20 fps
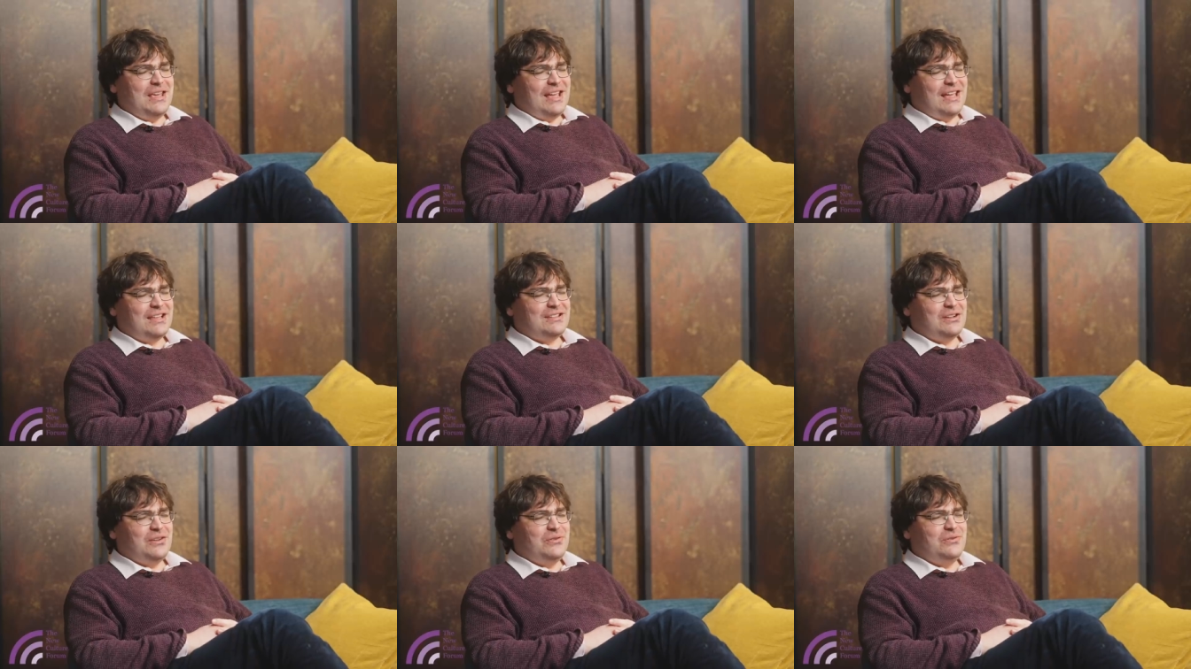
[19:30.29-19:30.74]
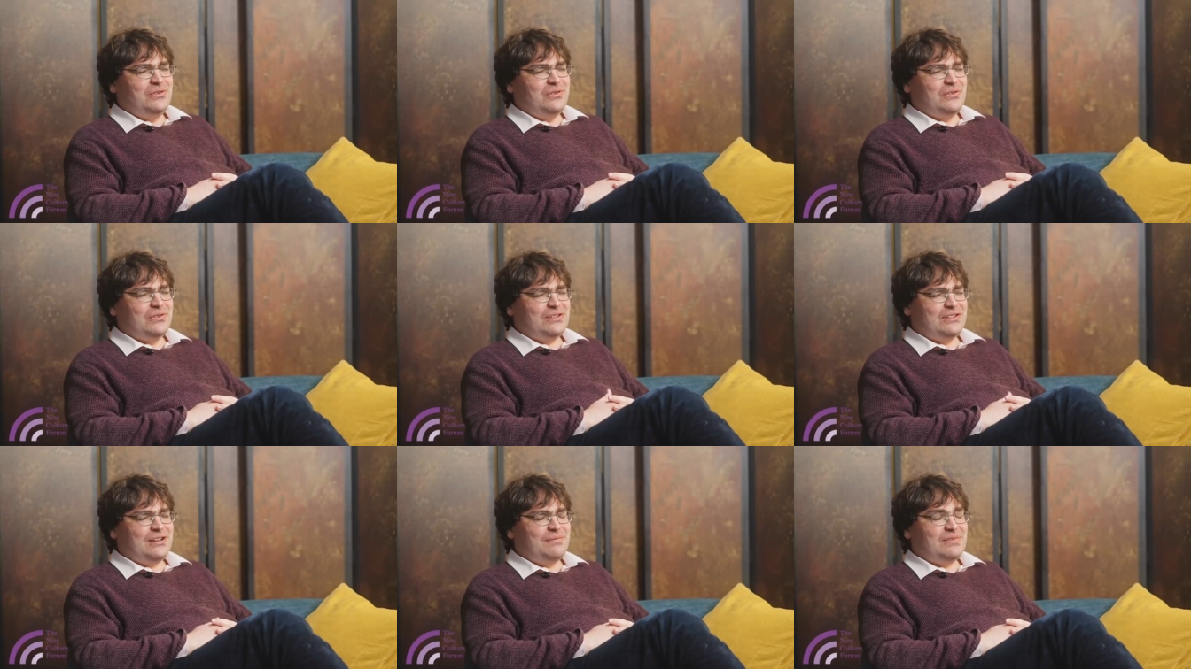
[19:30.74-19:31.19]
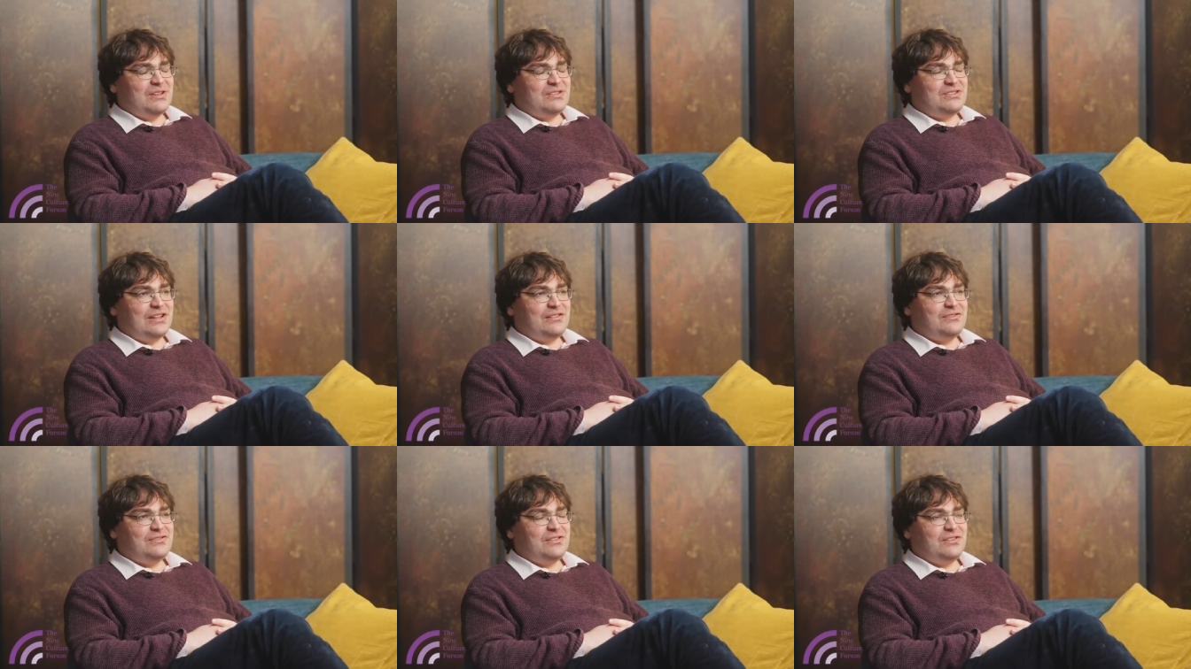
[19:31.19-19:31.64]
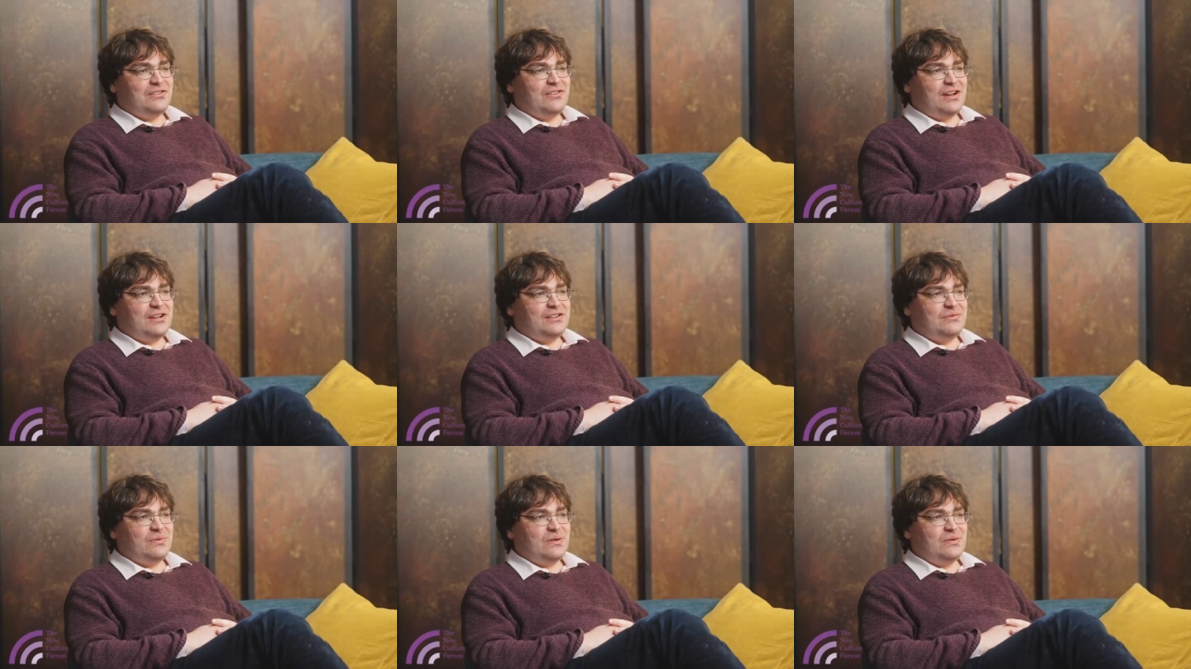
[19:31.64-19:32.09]
It's a ludicrous attempt to censor the
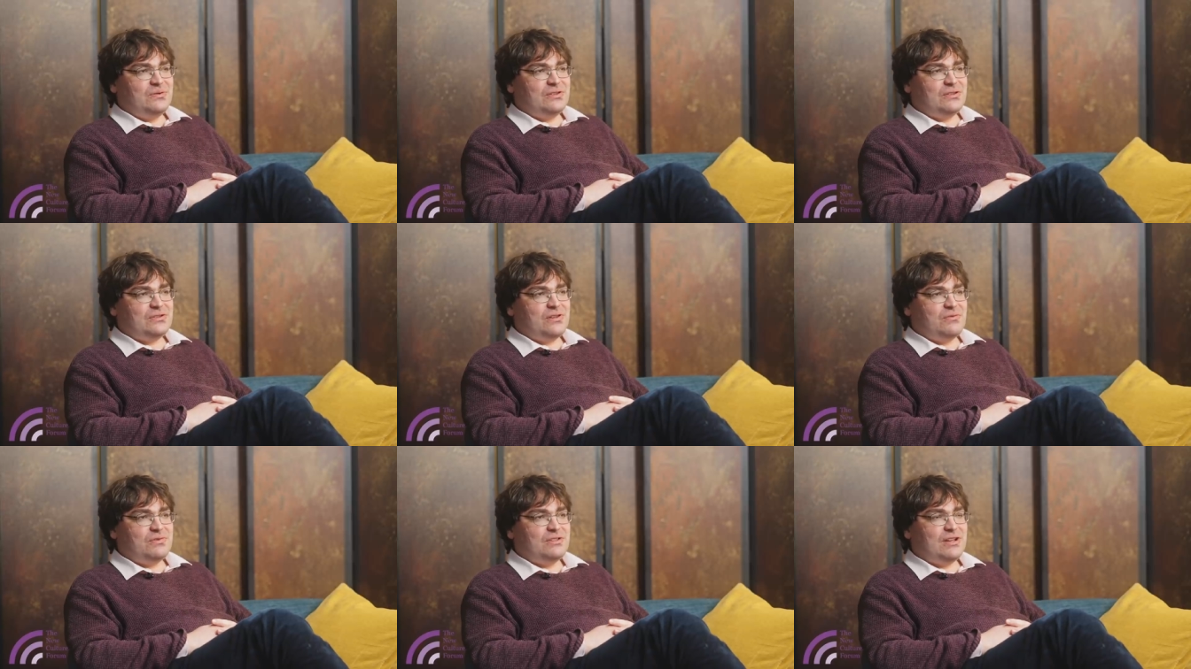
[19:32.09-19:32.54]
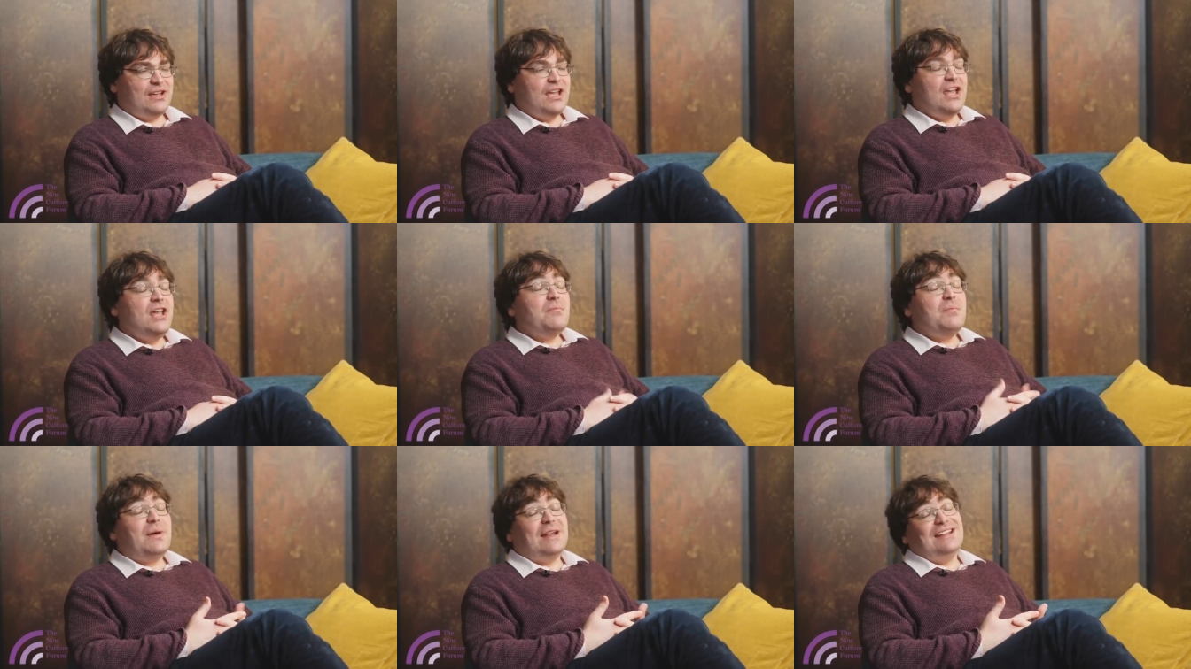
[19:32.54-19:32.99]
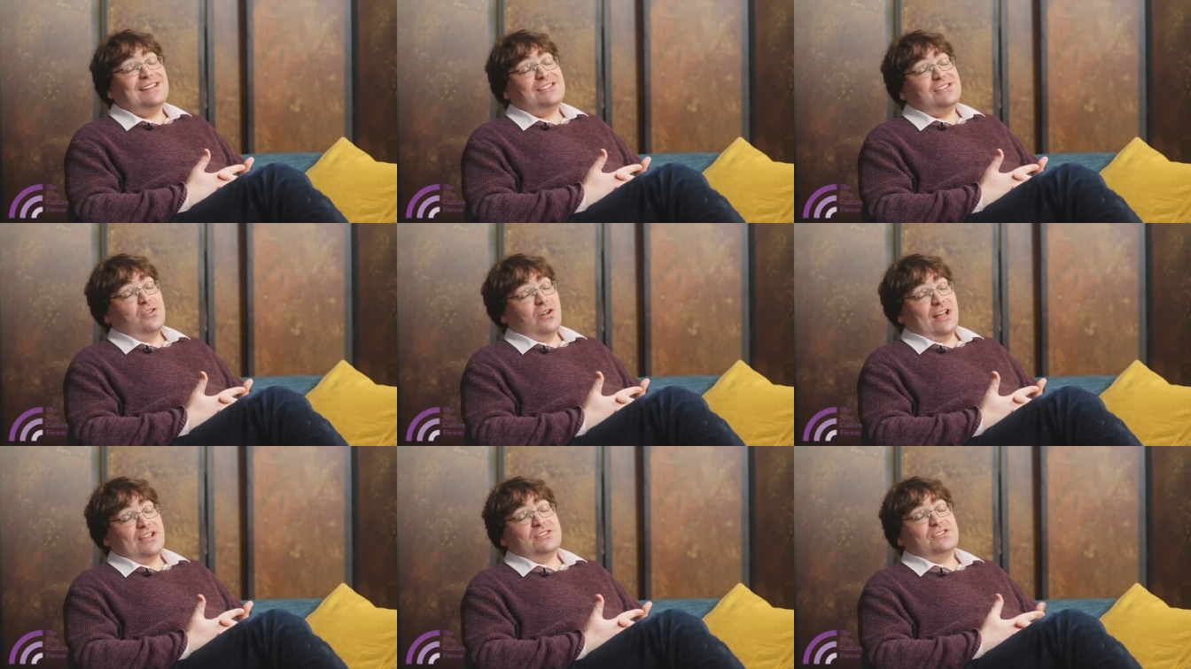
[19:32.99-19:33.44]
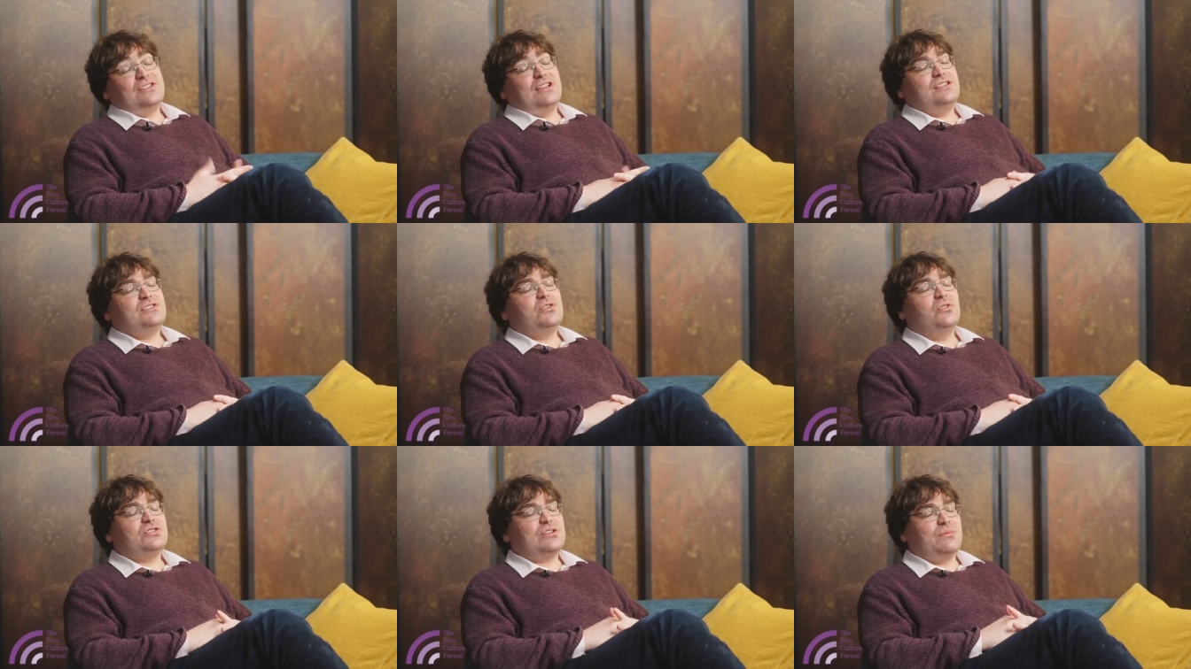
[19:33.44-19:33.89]
creative process, I would say. But it's not, as I said,
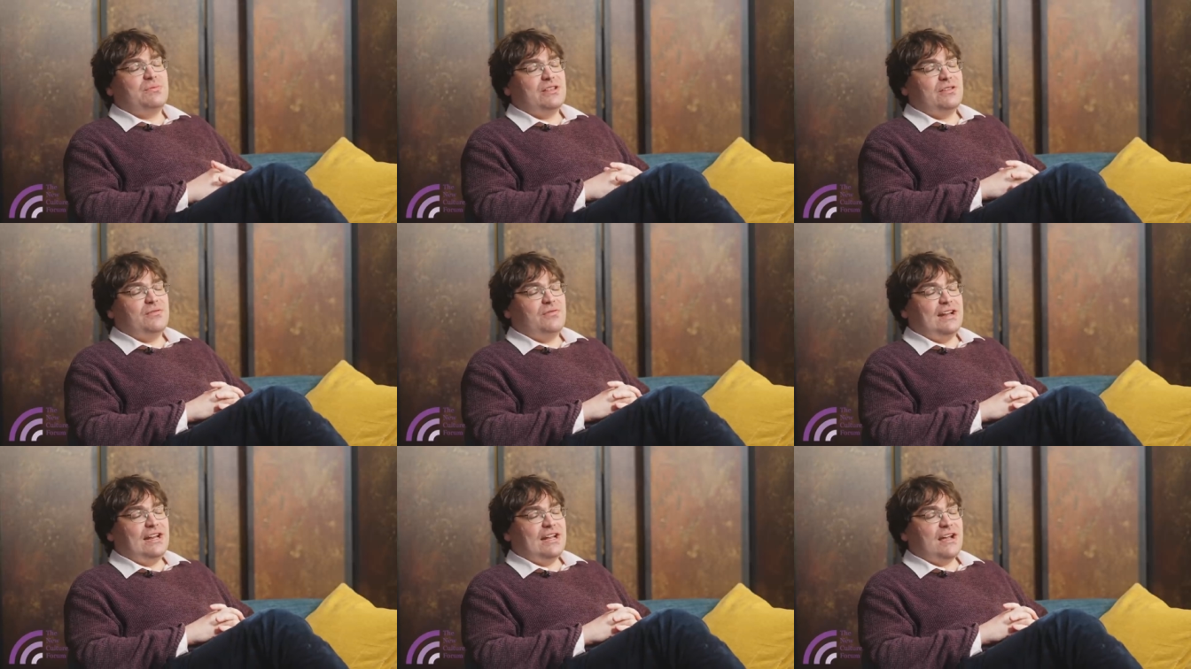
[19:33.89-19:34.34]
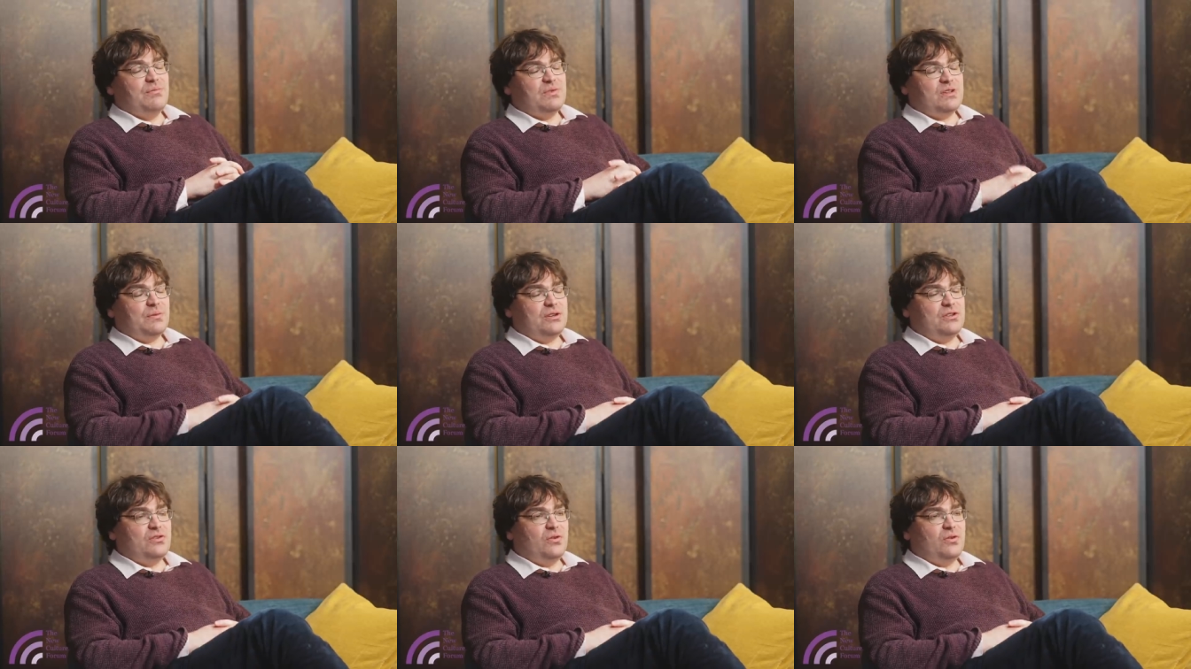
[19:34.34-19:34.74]
it's not something that really comes up in